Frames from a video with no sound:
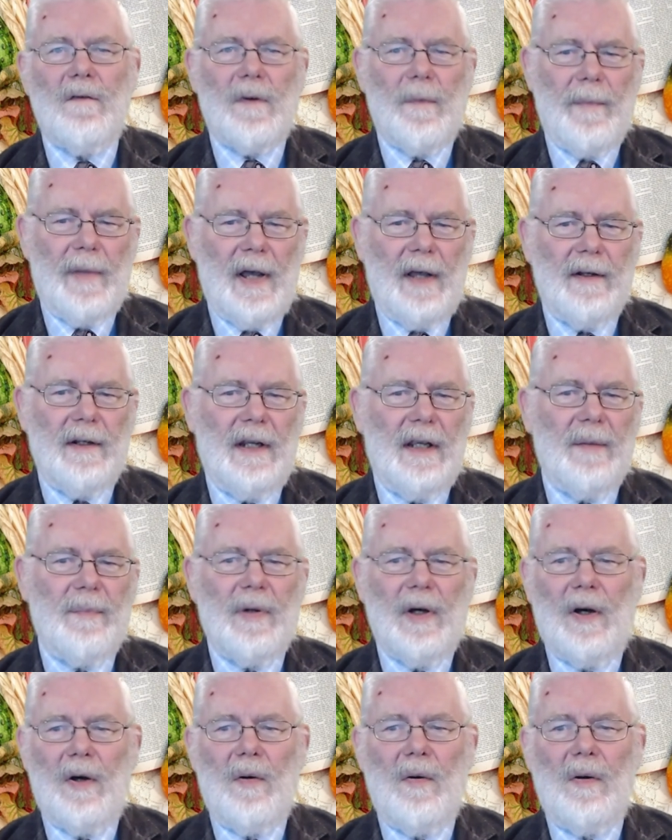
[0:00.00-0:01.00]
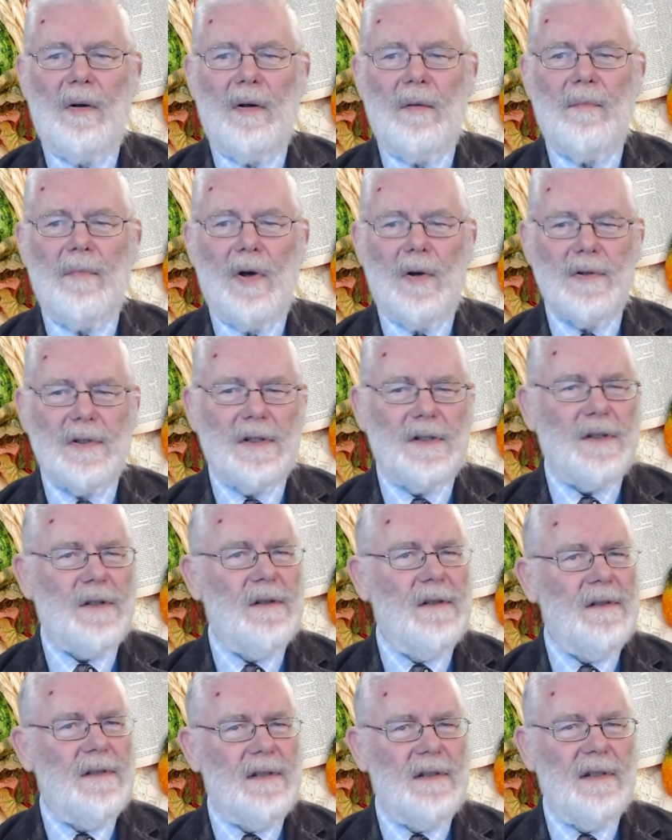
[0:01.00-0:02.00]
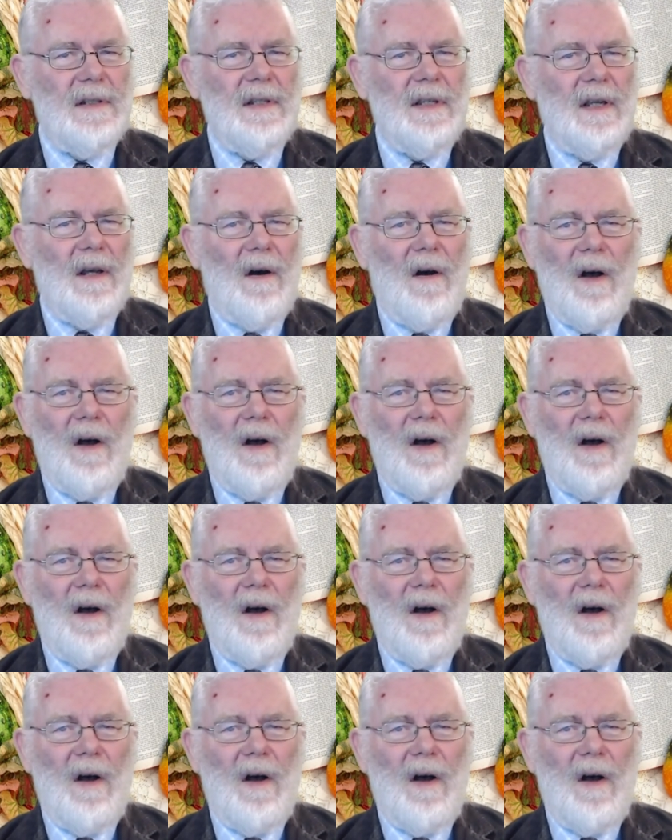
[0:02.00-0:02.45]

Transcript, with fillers: From Mount Nebo, Moses could see